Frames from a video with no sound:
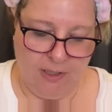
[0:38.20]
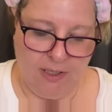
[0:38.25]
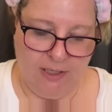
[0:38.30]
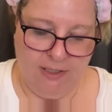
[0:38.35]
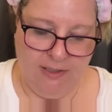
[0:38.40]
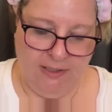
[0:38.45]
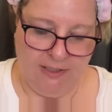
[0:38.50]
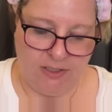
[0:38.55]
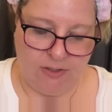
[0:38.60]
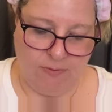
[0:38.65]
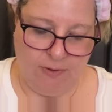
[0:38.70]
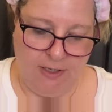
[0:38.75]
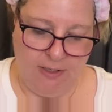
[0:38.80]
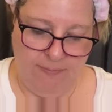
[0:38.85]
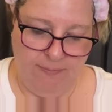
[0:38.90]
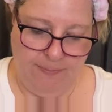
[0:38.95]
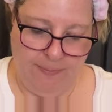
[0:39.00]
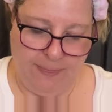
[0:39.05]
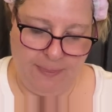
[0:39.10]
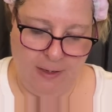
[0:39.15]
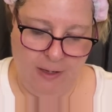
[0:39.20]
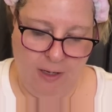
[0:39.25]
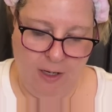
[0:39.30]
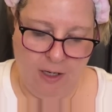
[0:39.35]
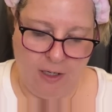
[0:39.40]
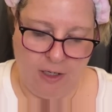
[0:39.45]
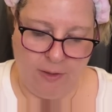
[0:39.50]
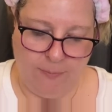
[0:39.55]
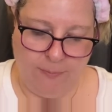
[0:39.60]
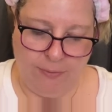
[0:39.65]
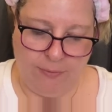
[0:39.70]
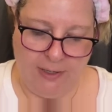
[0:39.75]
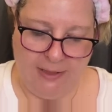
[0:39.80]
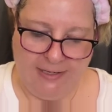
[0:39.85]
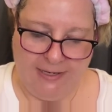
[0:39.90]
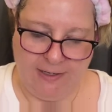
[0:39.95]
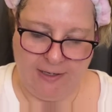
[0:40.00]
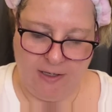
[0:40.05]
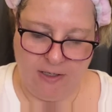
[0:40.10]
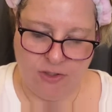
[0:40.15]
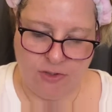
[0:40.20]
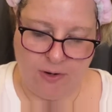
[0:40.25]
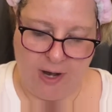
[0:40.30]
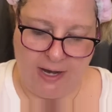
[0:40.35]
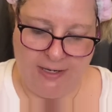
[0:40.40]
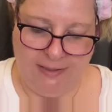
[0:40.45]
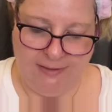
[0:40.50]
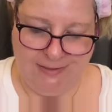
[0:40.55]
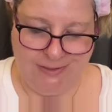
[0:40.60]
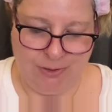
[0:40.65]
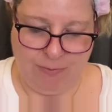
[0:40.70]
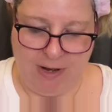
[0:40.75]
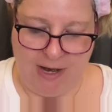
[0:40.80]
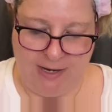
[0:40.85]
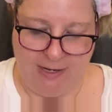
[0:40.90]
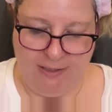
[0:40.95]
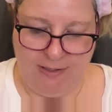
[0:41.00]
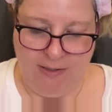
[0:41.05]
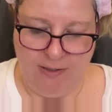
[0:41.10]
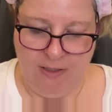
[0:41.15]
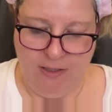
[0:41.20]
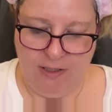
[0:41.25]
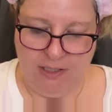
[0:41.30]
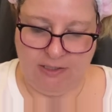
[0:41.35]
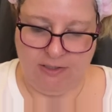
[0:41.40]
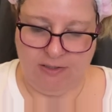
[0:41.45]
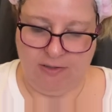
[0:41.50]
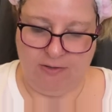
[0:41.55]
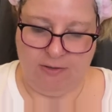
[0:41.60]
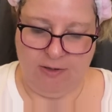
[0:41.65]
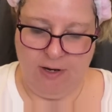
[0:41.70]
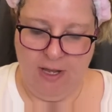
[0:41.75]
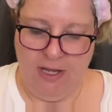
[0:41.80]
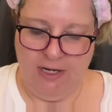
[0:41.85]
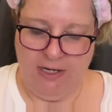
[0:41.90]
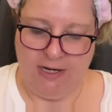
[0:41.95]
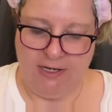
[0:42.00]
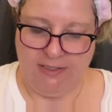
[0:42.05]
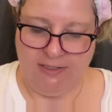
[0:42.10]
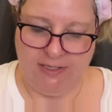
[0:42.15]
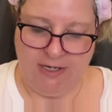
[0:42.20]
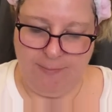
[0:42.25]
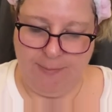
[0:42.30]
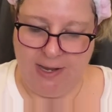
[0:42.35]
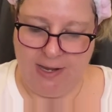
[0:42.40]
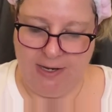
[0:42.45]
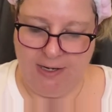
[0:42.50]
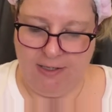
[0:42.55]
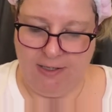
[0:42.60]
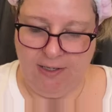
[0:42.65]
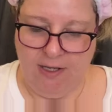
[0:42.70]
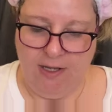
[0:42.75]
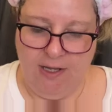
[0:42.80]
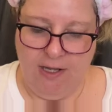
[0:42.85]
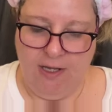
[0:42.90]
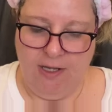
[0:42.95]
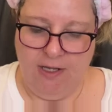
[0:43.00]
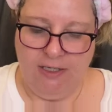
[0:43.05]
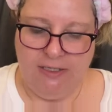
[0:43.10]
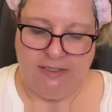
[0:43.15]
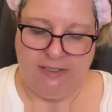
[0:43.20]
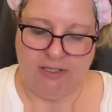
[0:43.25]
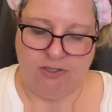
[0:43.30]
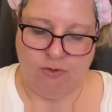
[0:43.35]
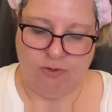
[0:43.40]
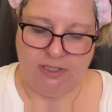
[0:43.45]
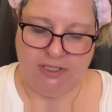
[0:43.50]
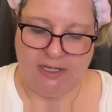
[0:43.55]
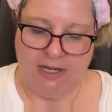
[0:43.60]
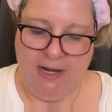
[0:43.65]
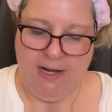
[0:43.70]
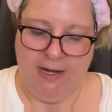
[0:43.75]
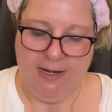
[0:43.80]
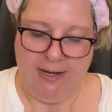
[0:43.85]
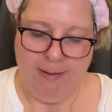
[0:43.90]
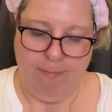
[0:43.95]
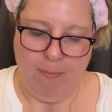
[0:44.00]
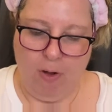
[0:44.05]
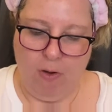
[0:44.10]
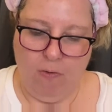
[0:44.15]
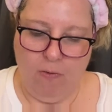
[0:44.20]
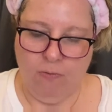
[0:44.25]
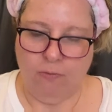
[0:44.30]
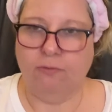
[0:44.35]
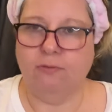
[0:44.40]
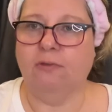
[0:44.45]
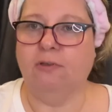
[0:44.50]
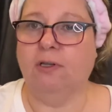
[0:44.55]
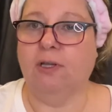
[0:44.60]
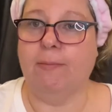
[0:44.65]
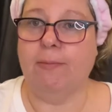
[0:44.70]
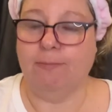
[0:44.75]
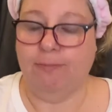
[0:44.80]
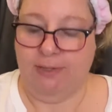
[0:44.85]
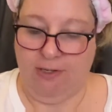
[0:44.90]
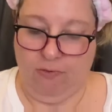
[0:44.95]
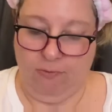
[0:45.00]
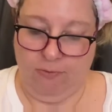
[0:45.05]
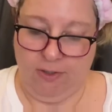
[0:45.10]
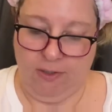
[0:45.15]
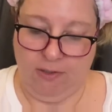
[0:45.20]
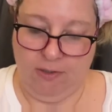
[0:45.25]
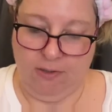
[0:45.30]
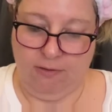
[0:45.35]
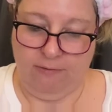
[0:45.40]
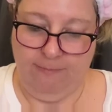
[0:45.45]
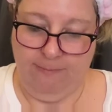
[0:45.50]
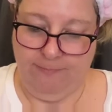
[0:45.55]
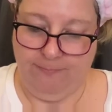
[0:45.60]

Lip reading: glycerin, caprylic triglyceride. That's the third. Niacinamide, citrus limon, lemon peel oil,